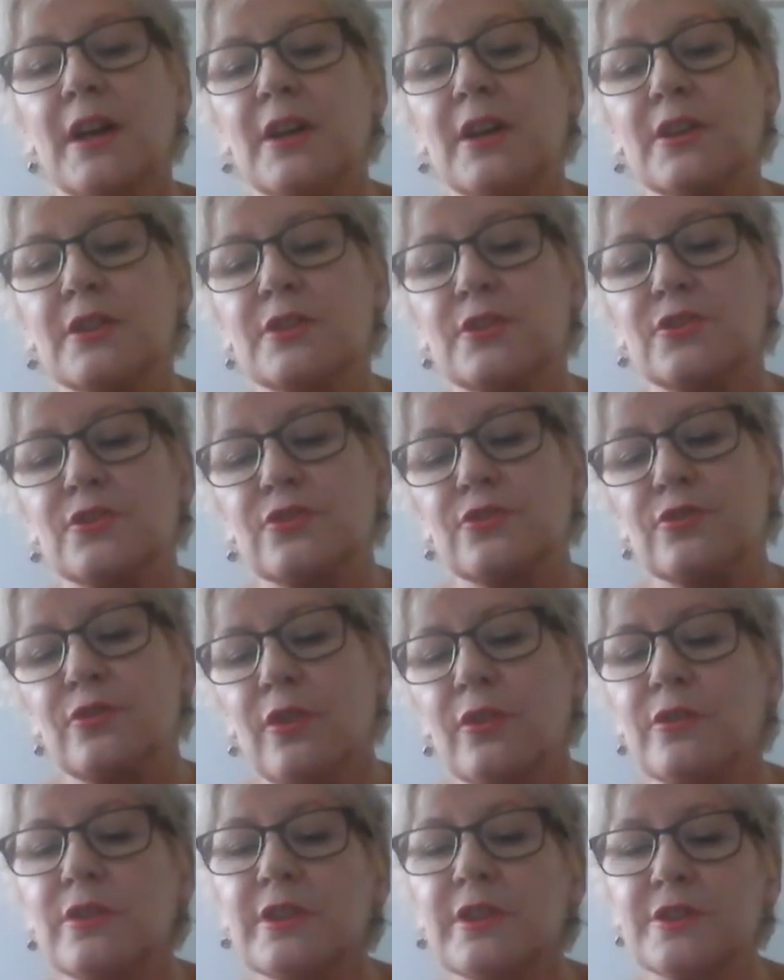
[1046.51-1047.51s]

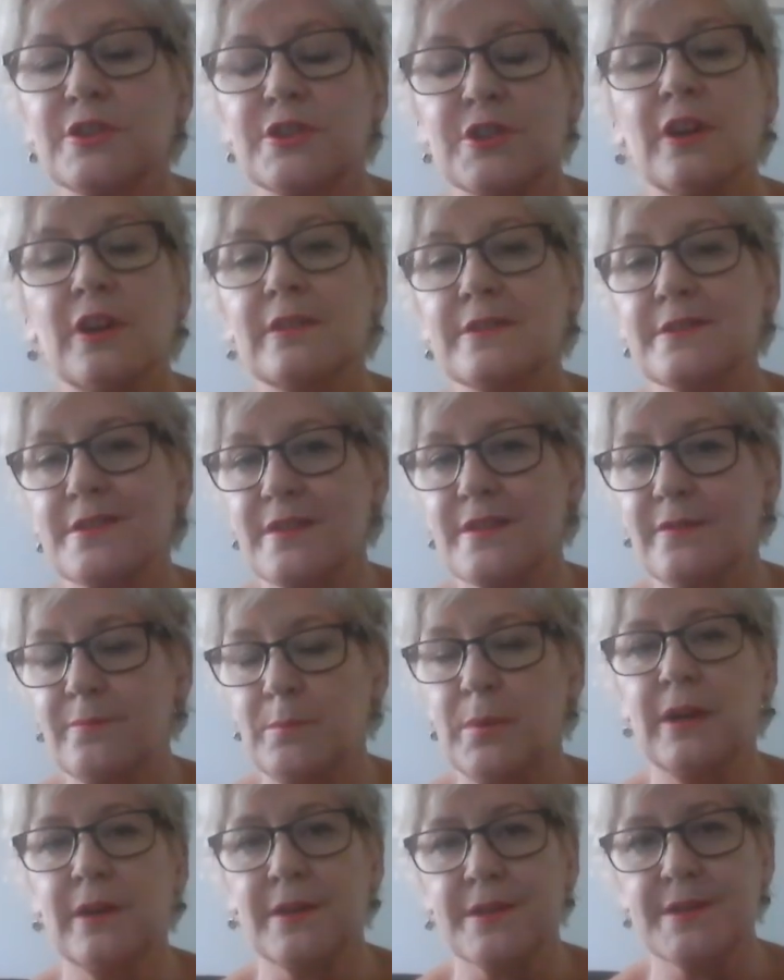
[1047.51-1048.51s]
stronger chance of
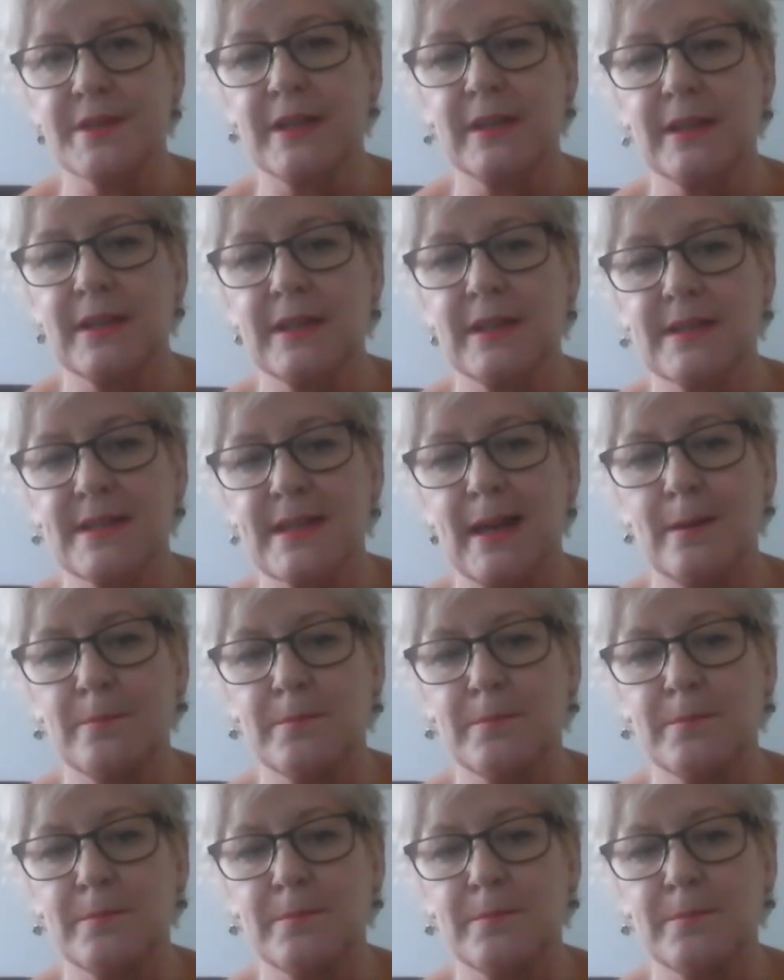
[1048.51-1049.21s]
passing the exam.